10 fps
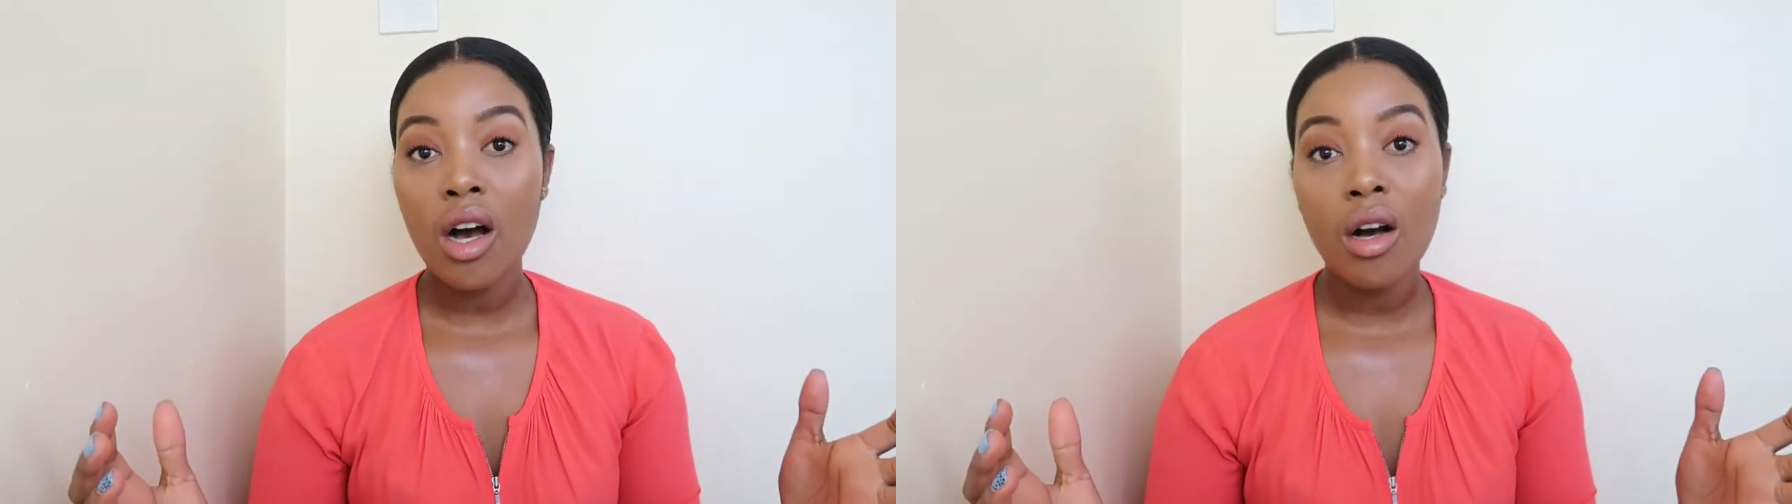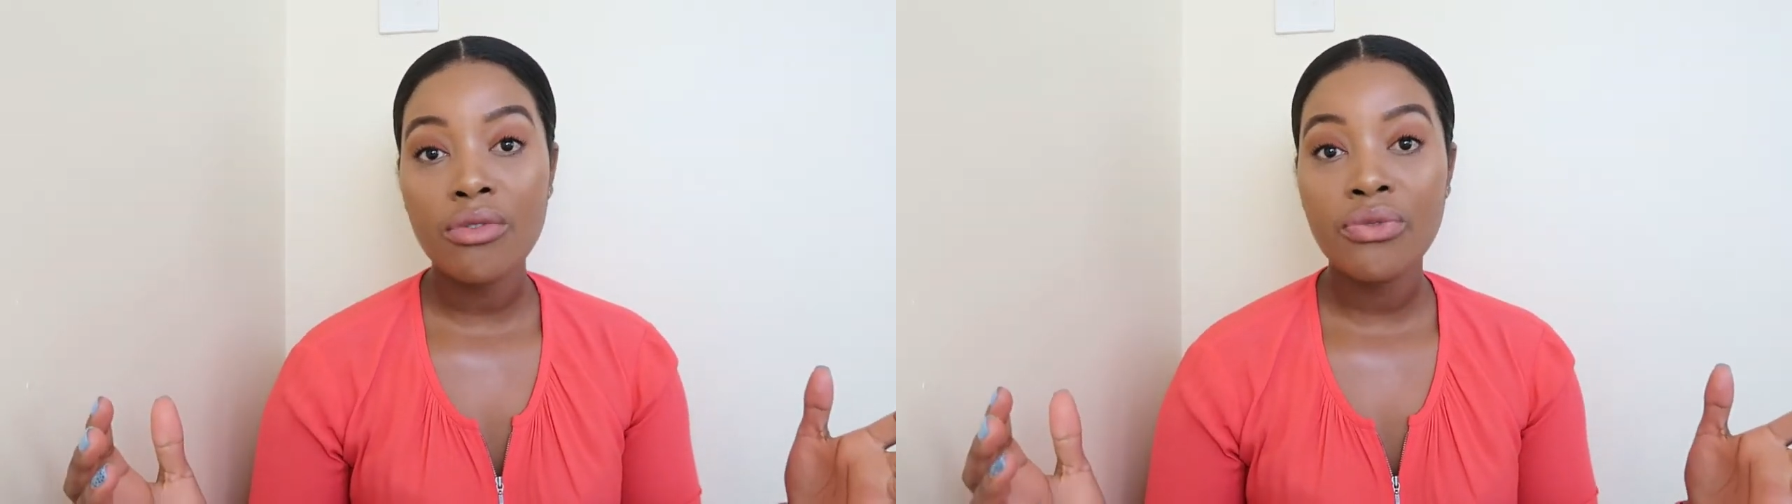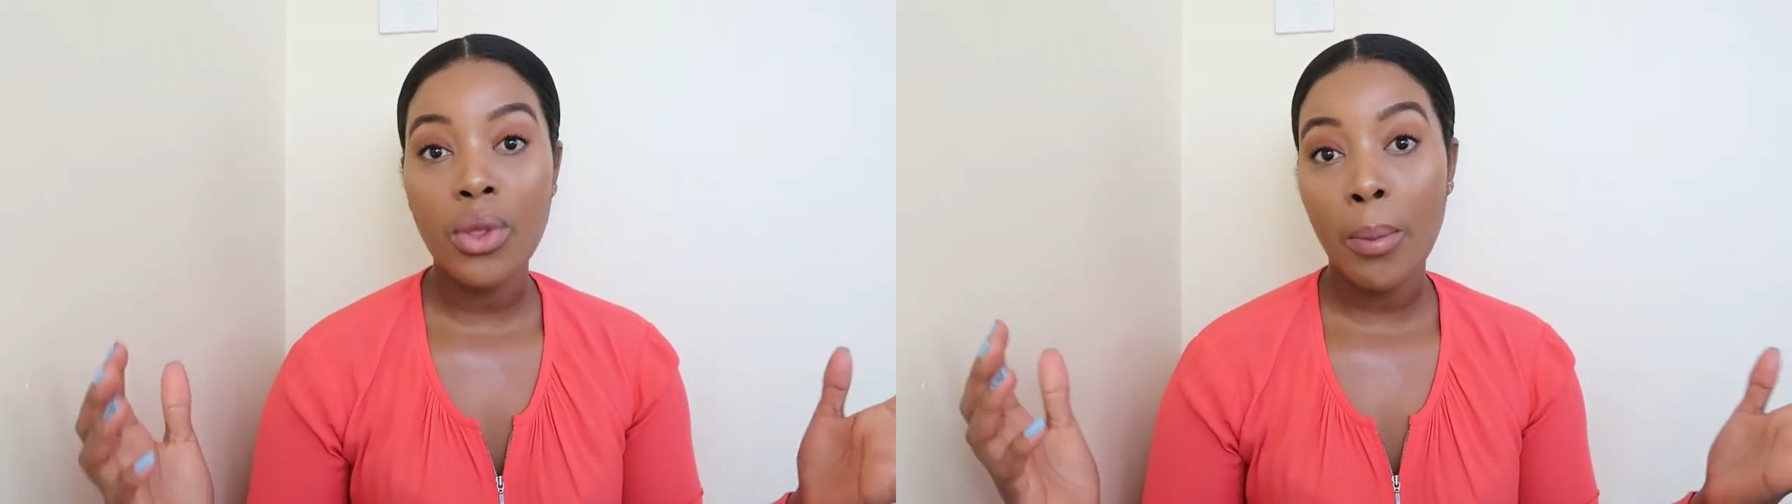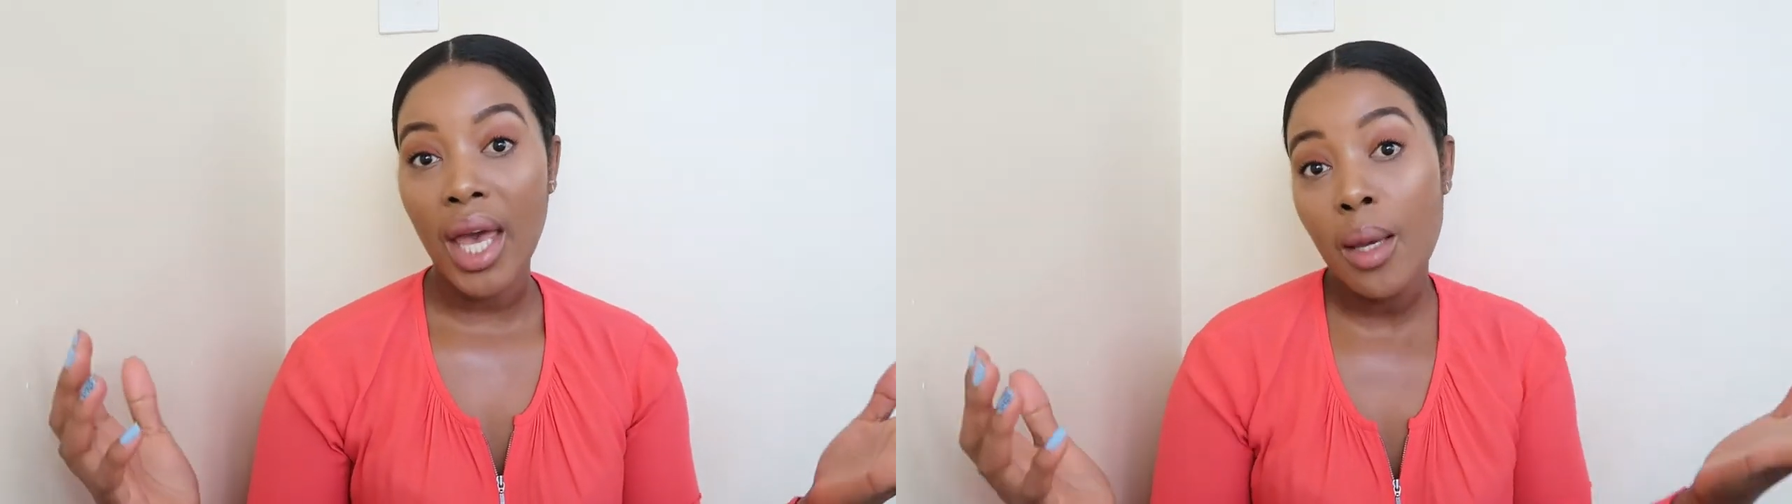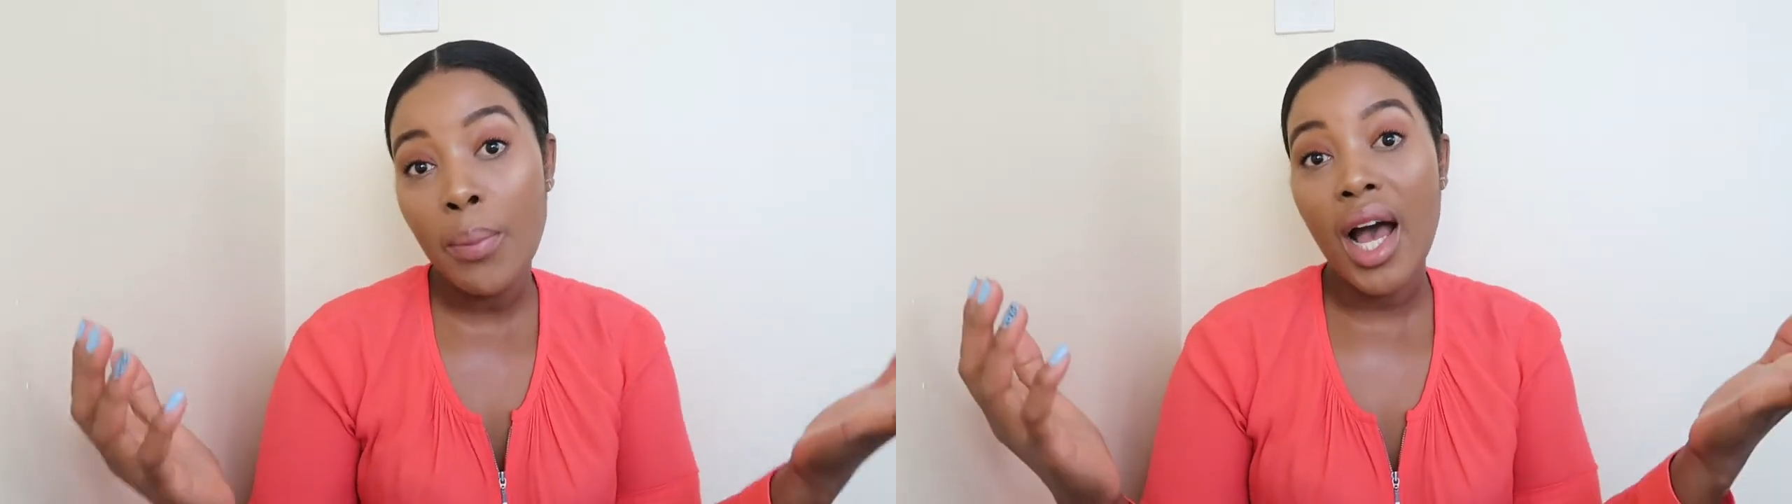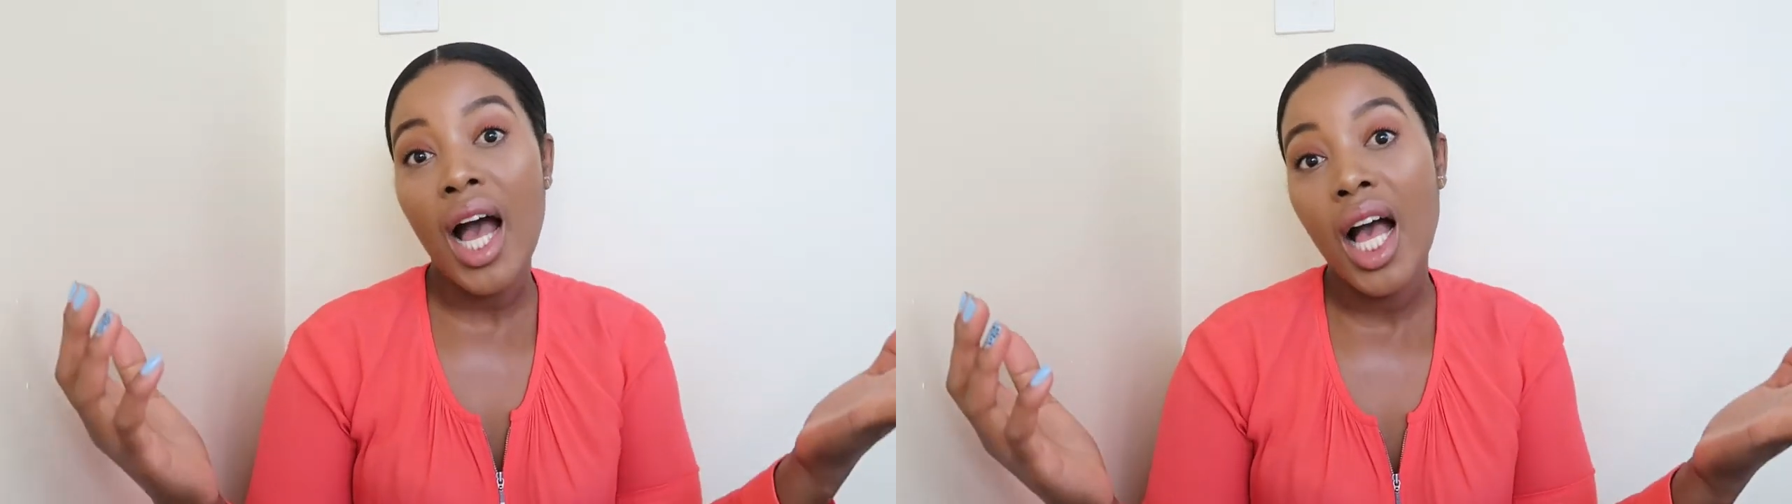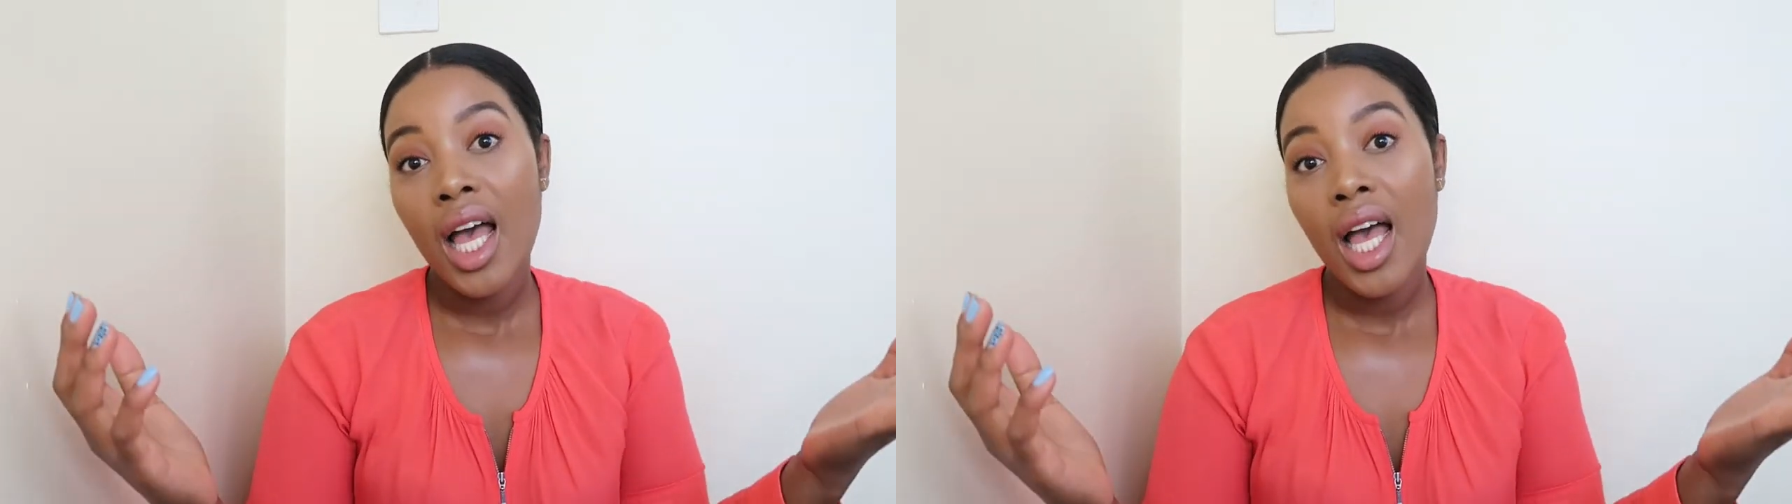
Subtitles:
of the paper.